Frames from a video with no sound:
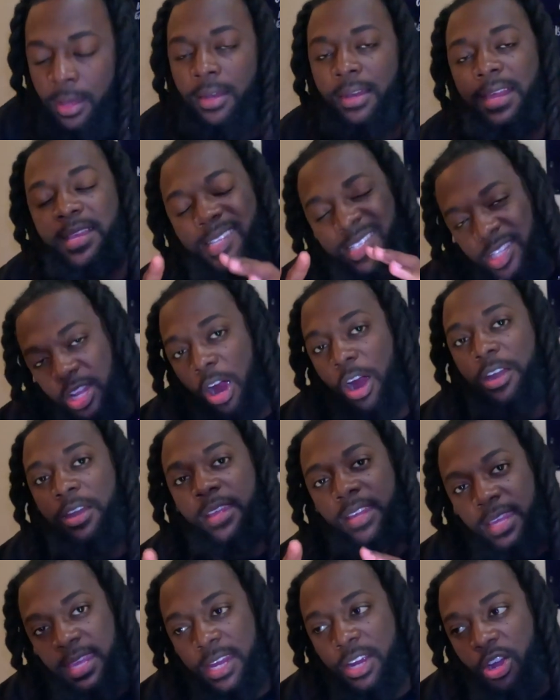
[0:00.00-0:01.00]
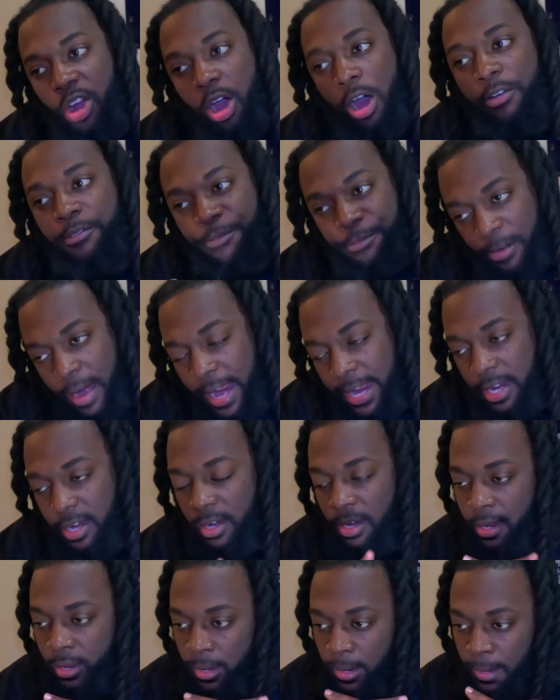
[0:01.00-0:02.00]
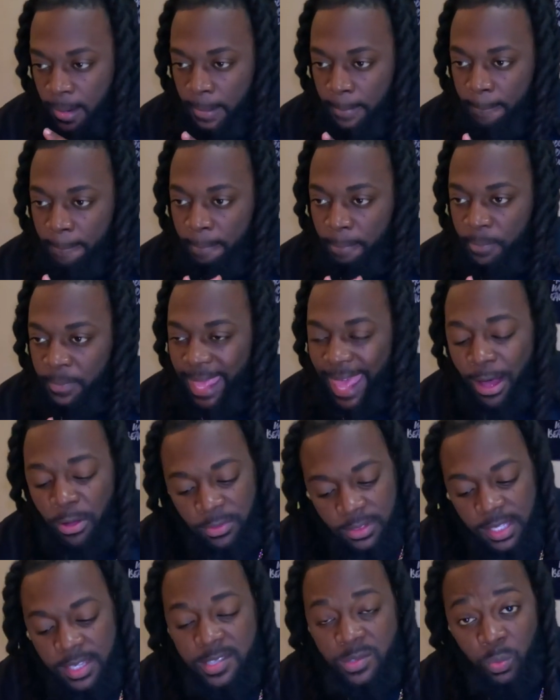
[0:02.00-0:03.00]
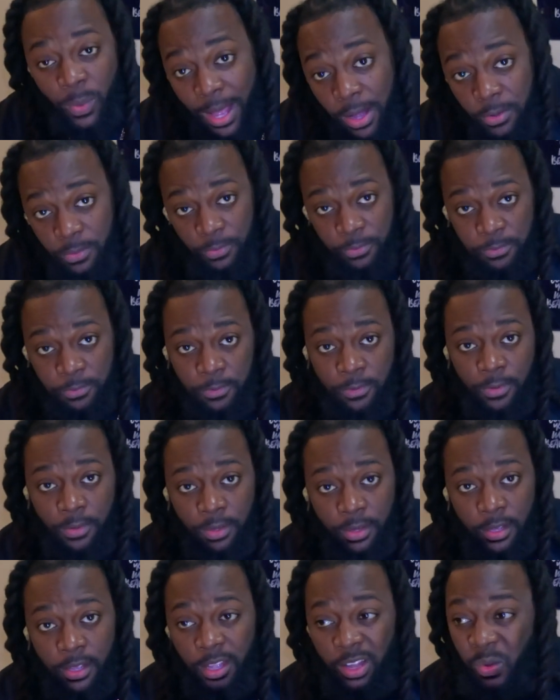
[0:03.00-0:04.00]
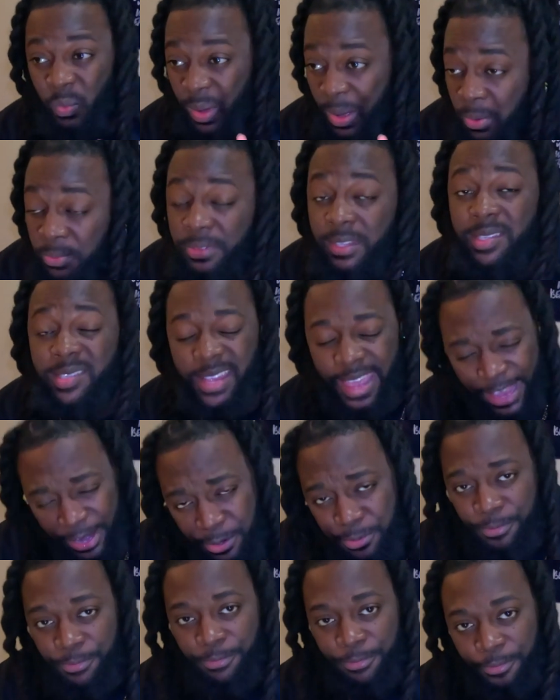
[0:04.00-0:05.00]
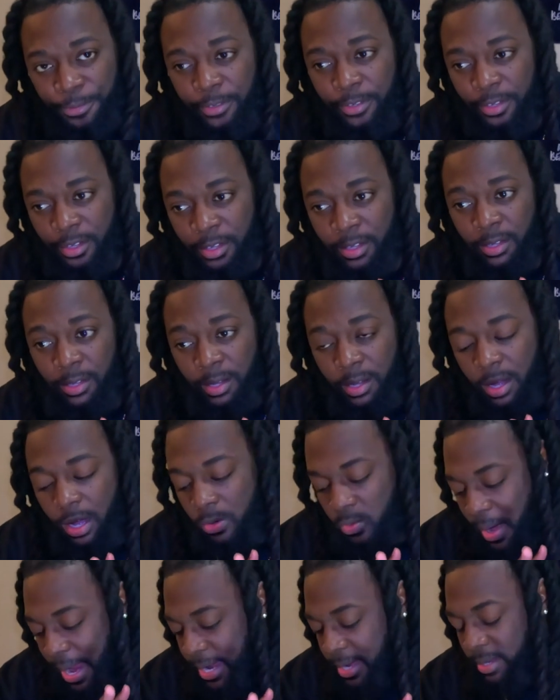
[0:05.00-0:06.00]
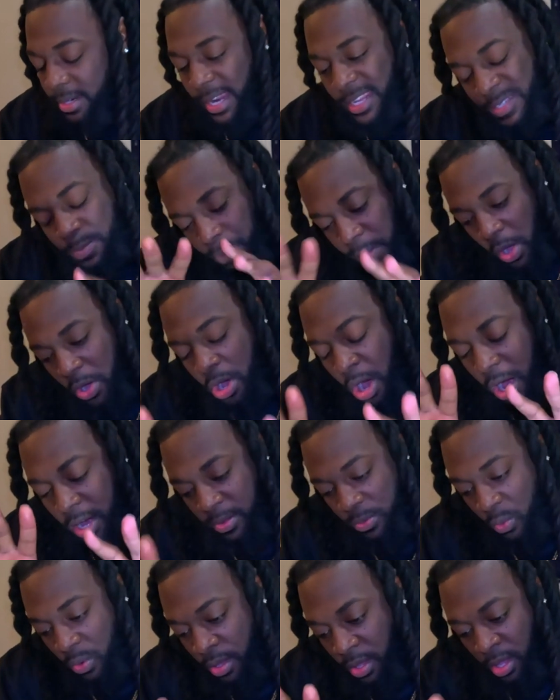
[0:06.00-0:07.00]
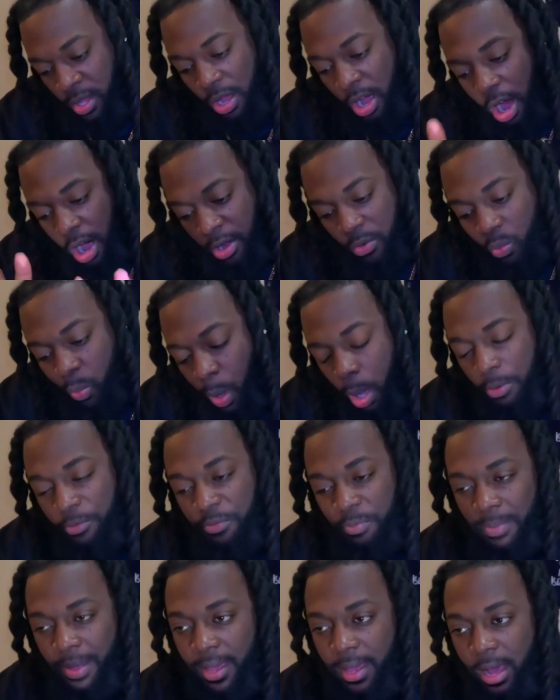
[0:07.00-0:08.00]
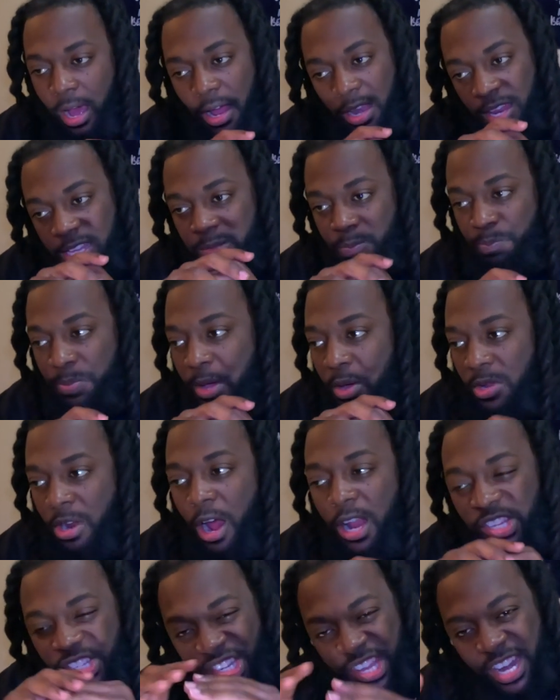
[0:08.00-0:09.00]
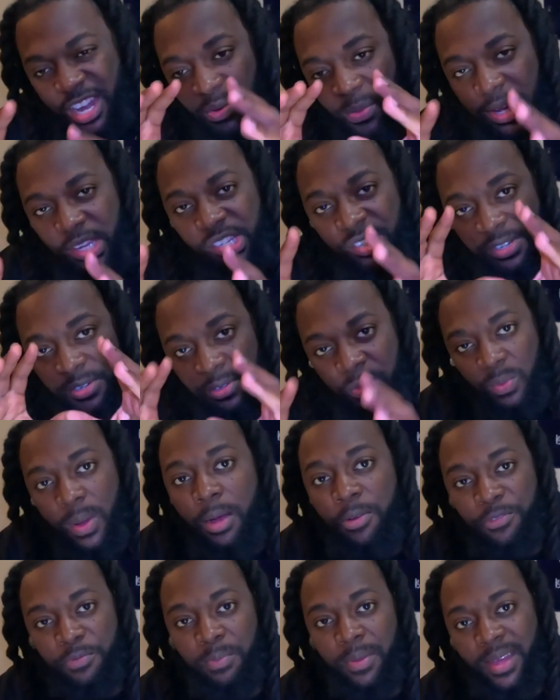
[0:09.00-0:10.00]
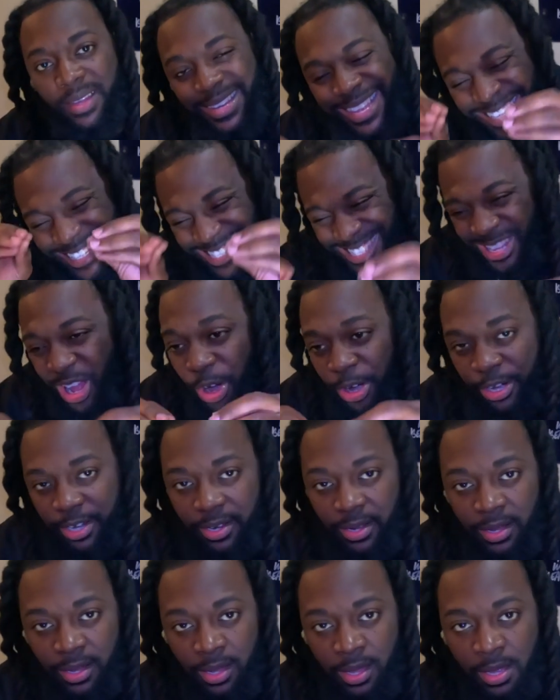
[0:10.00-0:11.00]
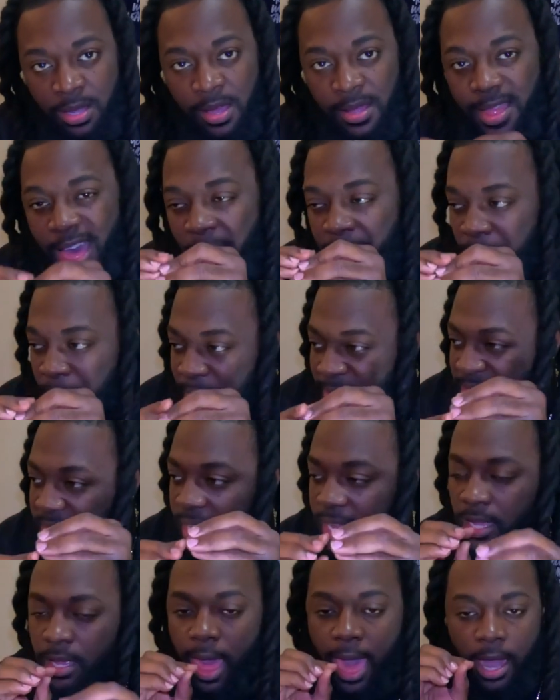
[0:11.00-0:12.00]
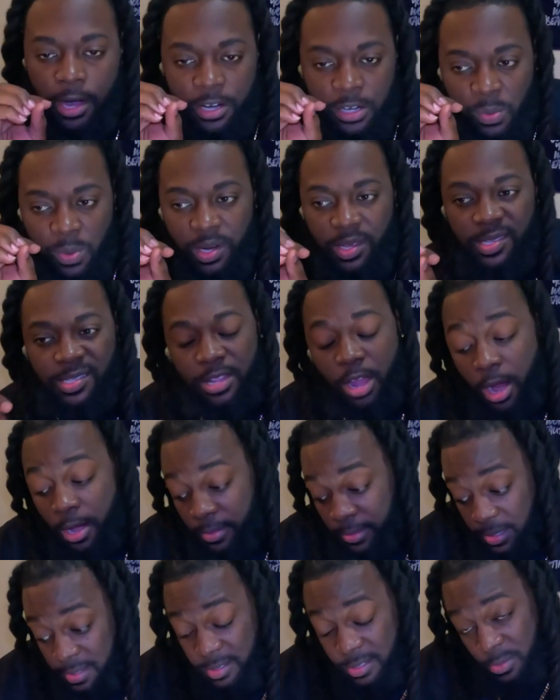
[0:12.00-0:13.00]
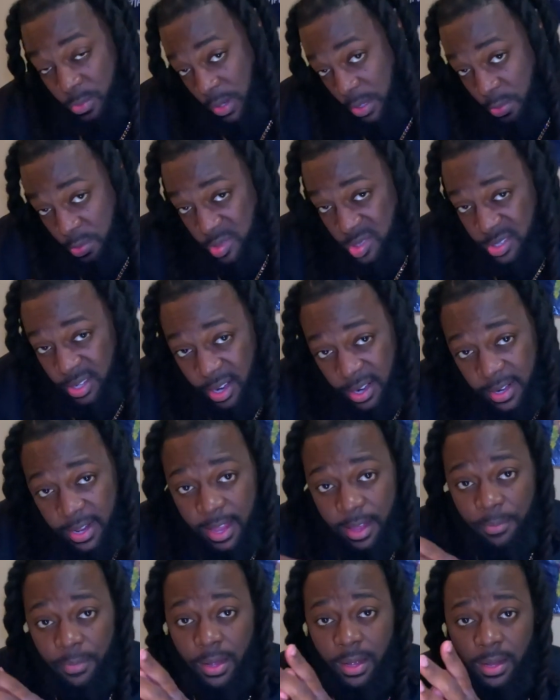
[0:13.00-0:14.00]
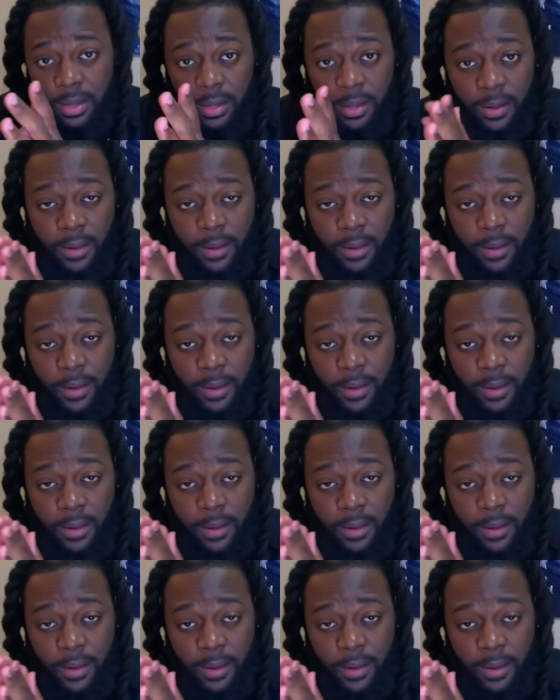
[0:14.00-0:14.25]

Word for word: Let's start the year off right. Health is wealth. Wealth is health. All right, let's build our our wealth, man. Uh, let's build our generational wealth, man. Let's start. Cause a lot of people say, I don't know where to start. This is where you start at, man.